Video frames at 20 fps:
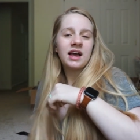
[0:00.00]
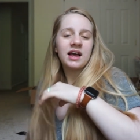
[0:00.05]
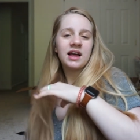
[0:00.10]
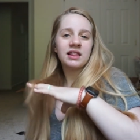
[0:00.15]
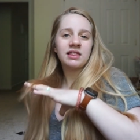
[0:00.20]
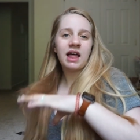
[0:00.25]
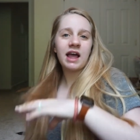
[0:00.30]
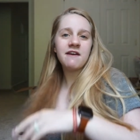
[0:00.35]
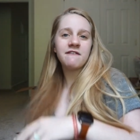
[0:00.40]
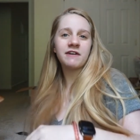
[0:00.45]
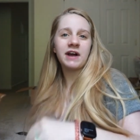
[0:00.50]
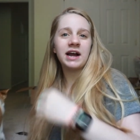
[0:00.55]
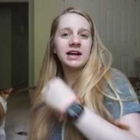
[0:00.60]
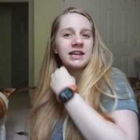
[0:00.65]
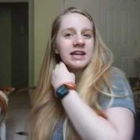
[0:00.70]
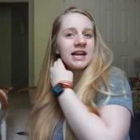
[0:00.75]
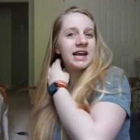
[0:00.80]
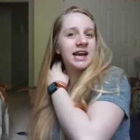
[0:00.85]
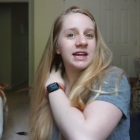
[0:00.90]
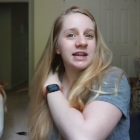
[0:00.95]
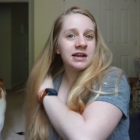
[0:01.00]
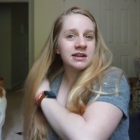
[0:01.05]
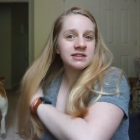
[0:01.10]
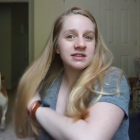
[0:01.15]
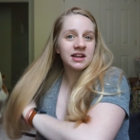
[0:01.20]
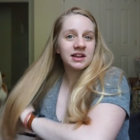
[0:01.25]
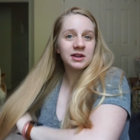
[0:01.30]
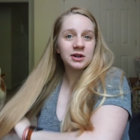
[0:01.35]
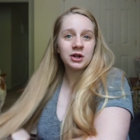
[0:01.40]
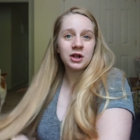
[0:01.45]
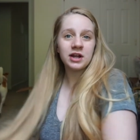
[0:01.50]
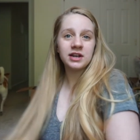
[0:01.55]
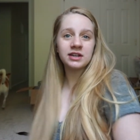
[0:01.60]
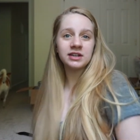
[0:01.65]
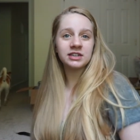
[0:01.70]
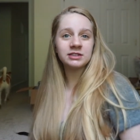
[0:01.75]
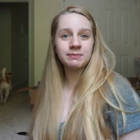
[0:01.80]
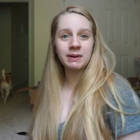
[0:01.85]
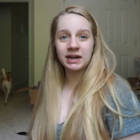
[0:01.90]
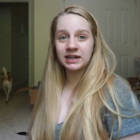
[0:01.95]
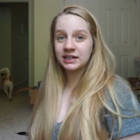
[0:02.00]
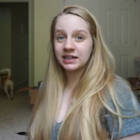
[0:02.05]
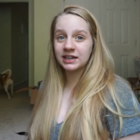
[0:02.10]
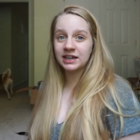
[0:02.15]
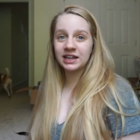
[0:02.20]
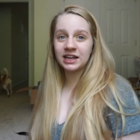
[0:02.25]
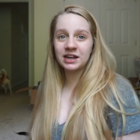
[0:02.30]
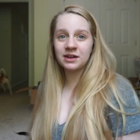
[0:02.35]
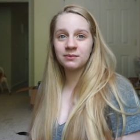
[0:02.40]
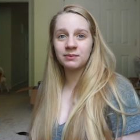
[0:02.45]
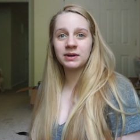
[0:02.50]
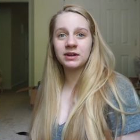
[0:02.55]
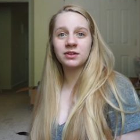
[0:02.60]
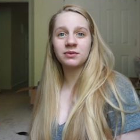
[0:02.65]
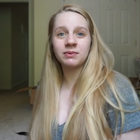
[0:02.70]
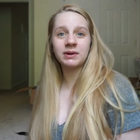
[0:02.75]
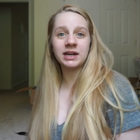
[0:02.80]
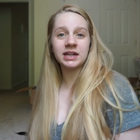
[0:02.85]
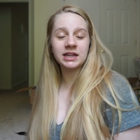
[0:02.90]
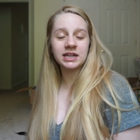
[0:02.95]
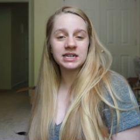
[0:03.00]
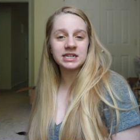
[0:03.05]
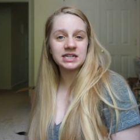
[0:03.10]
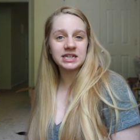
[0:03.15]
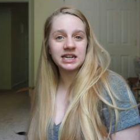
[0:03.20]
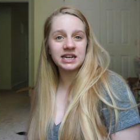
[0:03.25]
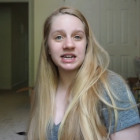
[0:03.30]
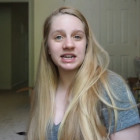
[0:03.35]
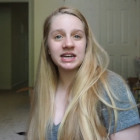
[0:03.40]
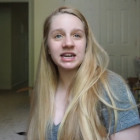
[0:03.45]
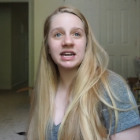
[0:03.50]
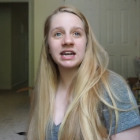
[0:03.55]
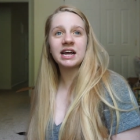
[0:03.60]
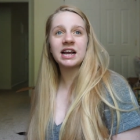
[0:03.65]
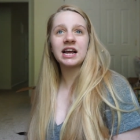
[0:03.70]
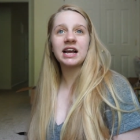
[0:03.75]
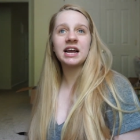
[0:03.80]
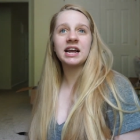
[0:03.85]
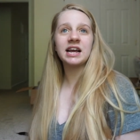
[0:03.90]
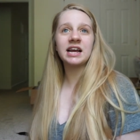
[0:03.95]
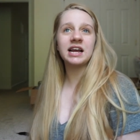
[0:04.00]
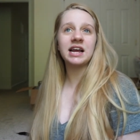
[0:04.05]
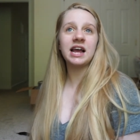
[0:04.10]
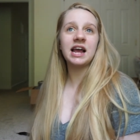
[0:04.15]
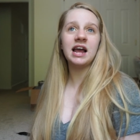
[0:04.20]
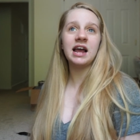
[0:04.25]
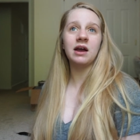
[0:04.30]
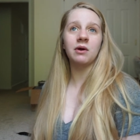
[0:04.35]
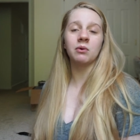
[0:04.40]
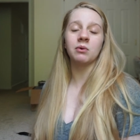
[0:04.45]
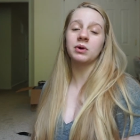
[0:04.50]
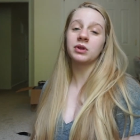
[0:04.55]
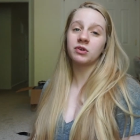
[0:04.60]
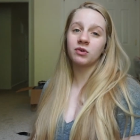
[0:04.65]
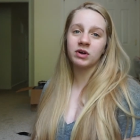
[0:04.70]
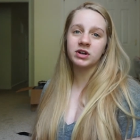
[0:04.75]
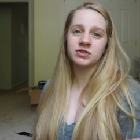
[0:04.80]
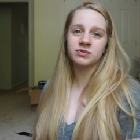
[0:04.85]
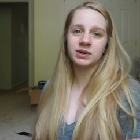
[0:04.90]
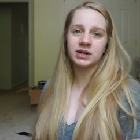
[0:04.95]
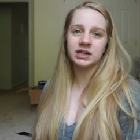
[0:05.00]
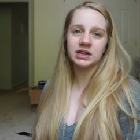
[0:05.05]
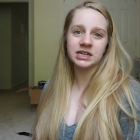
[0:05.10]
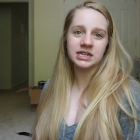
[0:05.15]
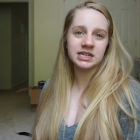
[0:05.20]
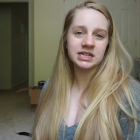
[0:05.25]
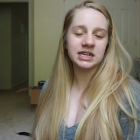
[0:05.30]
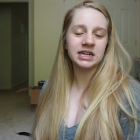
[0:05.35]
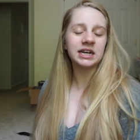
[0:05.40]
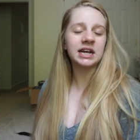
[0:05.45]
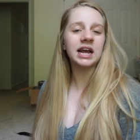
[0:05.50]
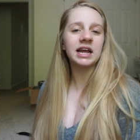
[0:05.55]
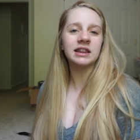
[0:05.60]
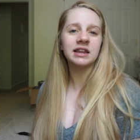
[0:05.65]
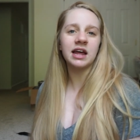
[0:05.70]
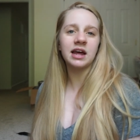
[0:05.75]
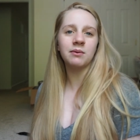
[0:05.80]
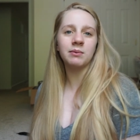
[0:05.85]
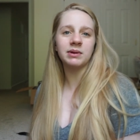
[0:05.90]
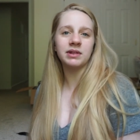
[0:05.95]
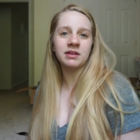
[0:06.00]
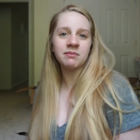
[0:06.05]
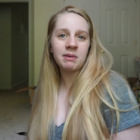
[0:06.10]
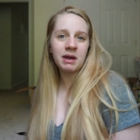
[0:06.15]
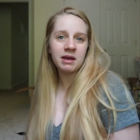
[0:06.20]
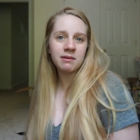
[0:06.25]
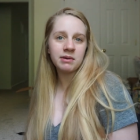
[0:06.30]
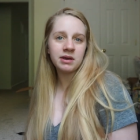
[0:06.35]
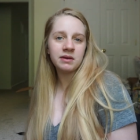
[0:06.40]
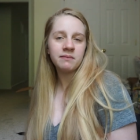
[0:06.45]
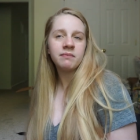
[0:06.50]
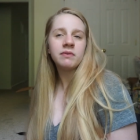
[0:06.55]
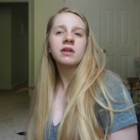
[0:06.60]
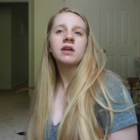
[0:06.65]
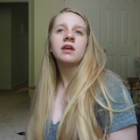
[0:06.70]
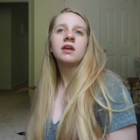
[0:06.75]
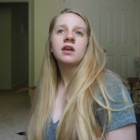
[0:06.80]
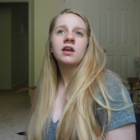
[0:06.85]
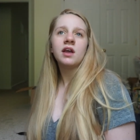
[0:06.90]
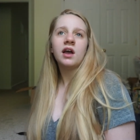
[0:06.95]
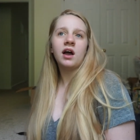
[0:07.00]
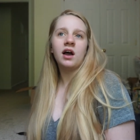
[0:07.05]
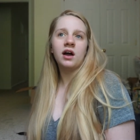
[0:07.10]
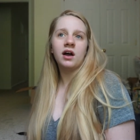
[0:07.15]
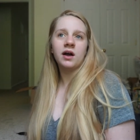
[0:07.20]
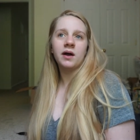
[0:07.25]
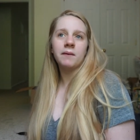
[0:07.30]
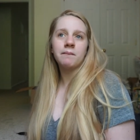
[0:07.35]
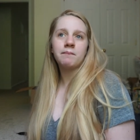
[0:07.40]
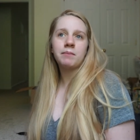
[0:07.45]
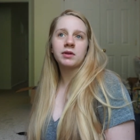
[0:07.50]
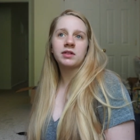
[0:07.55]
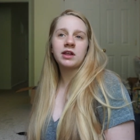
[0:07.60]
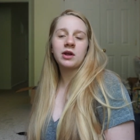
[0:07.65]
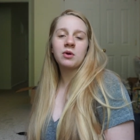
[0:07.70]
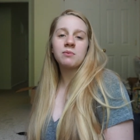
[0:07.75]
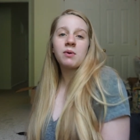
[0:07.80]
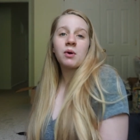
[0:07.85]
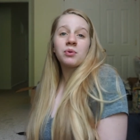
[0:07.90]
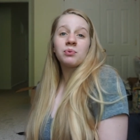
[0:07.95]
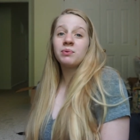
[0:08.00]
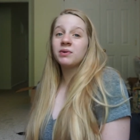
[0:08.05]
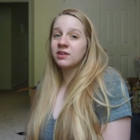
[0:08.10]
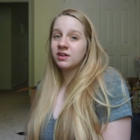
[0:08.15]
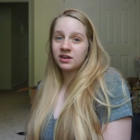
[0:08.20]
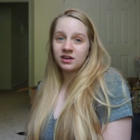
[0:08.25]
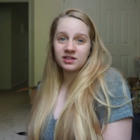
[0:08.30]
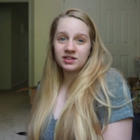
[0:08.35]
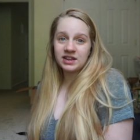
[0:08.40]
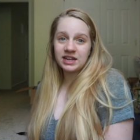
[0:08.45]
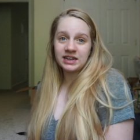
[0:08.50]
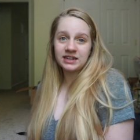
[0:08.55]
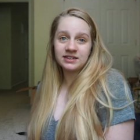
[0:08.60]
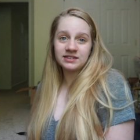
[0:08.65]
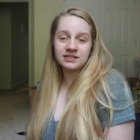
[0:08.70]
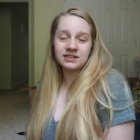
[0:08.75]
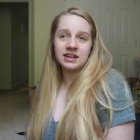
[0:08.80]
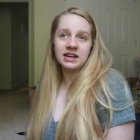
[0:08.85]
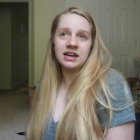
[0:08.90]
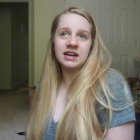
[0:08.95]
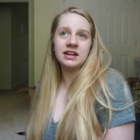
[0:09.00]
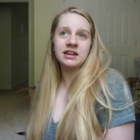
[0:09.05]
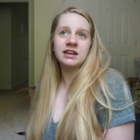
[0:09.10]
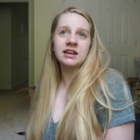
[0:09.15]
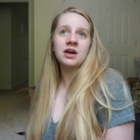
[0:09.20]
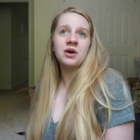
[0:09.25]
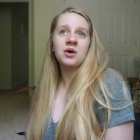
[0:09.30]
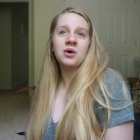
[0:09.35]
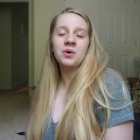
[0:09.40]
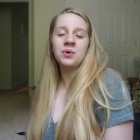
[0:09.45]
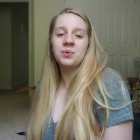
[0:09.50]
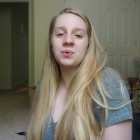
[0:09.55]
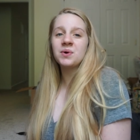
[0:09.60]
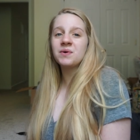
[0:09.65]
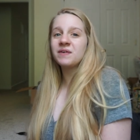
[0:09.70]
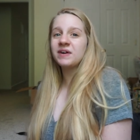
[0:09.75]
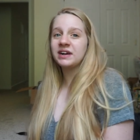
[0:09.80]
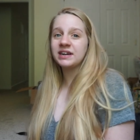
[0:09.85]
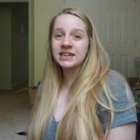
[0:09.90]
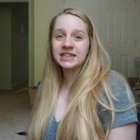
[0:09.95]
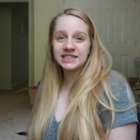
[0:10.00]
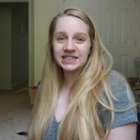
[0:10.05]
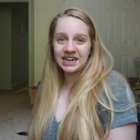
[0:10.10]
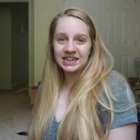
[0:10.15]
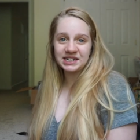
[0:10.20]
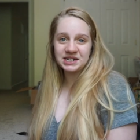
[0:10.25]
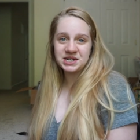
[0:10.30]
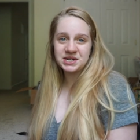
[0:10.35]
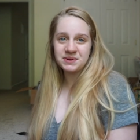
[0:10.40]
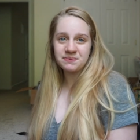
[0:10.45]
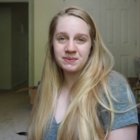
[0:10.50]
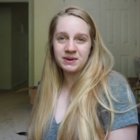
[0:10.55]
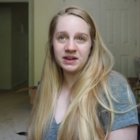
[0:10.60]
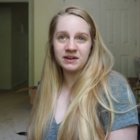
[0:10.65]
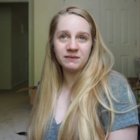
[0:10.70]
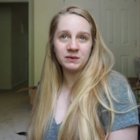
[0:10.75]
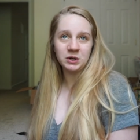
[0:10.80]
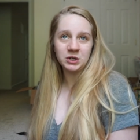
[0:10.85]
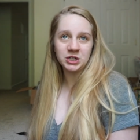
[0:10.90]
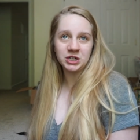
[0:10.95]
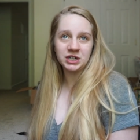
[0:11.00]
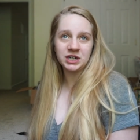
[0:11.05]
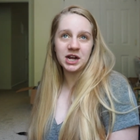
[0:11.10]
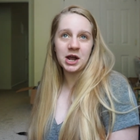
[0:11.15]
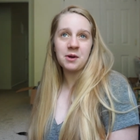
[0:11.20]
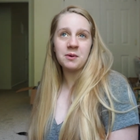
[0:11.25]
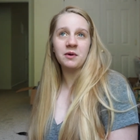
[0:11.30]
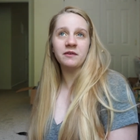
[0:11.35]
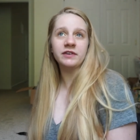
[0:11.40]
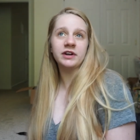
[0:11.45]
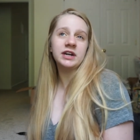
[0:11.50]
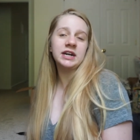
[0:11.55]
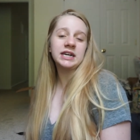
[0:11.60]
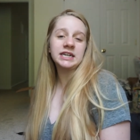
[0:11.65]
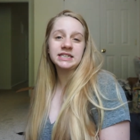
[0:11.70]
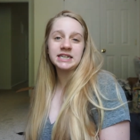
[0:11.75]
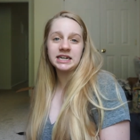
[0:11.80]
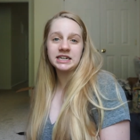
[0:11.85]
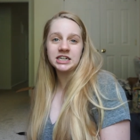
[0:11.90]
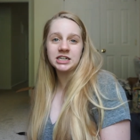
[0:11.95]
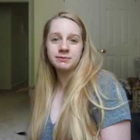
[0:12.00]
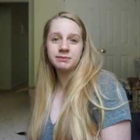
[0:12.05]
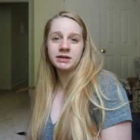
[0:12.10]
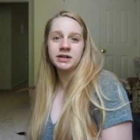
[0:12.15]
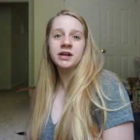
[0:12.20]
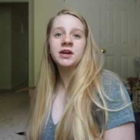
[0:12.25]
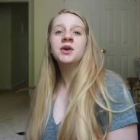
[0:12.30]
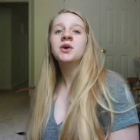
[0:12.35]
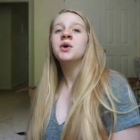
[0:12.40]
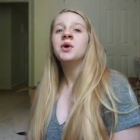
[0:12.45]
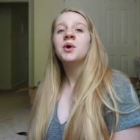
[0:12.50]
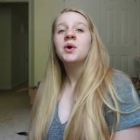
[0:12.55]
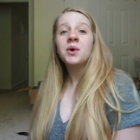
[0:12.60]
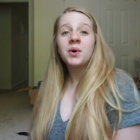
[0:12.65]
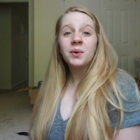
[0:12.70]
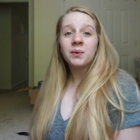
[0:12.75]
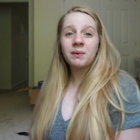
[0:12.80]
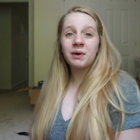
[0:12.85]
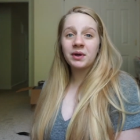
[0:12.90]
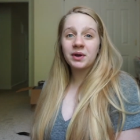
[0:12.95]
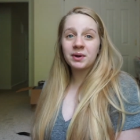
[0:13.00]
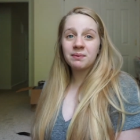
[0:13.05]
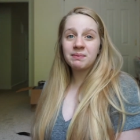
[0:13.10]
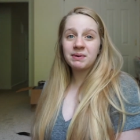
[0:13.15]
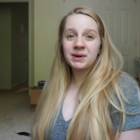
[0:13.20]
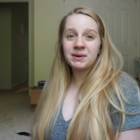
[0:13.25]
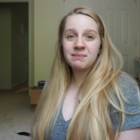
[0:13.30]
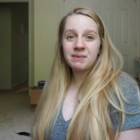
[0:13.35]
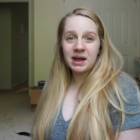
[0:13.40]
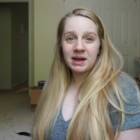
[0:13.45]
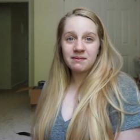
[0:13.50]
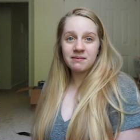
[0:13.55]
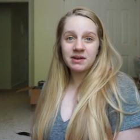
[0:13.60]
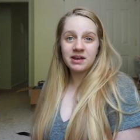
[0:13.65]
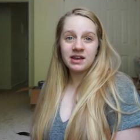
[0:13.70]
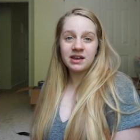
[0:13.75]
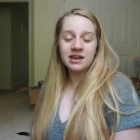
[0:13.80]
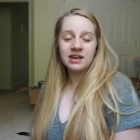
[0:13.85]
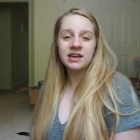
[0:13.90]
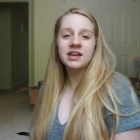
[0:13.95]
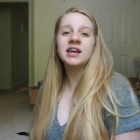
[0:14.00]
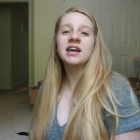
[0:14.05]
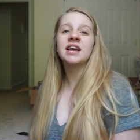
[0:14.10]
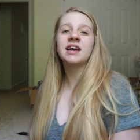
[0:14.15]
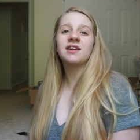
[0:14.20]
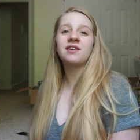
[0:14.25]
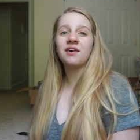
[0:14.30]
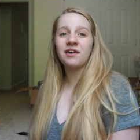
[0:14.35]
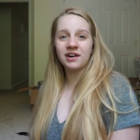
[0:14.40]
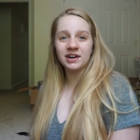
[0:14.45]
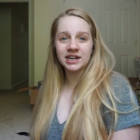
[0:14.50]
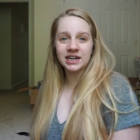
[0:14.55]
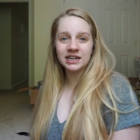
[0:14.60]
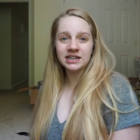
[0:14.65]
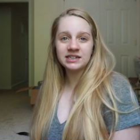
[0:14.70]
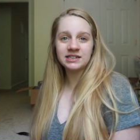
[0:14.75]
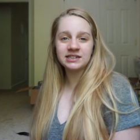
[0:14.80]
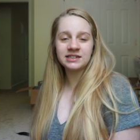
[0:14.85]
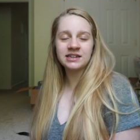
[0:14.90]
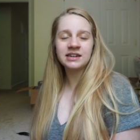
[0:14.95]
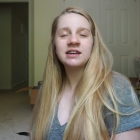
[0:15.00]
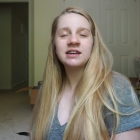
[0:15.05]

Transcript: life kind of hit us a little unexpectedly with reenlisting, or with Chris reenlisting, and then with the baby. Um, but they were both really good things, and we're very excited to be in Virginia, and we're very excited to be welcoming a baby in August.